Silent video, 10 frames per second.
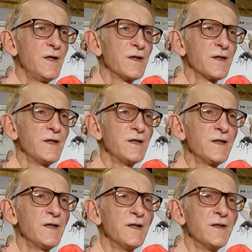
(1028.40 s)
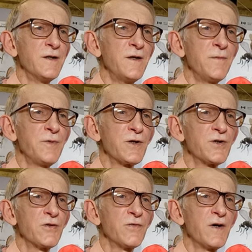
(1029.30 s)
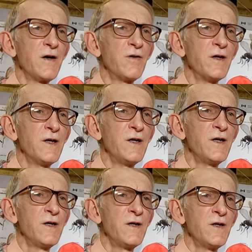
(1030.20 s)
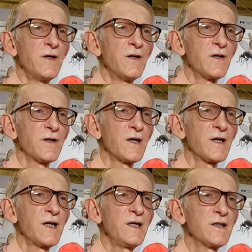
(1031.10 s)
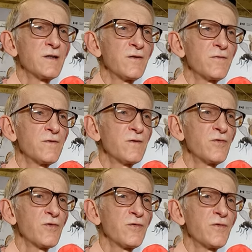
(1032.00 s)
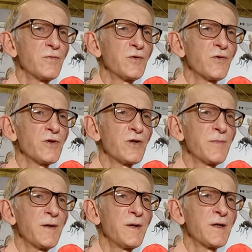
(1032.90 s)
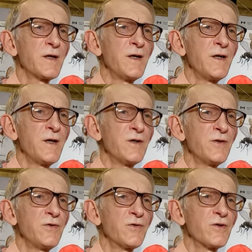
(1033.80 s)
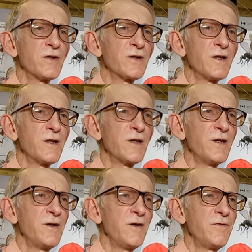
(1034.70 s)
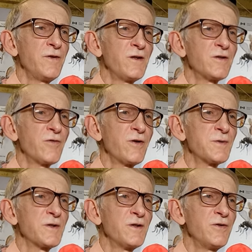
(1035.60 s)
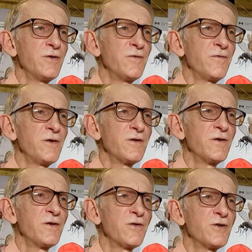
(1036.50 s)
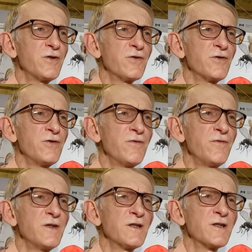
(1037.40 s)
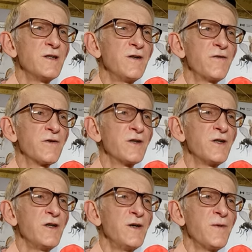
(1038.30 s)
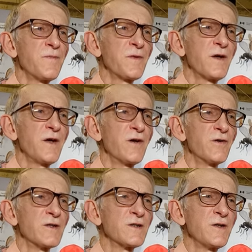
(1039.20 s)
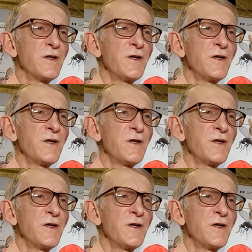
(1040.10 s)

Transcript: Again, here picture of our colleagues of from Turkish Republic during field trips, field research visits different areas.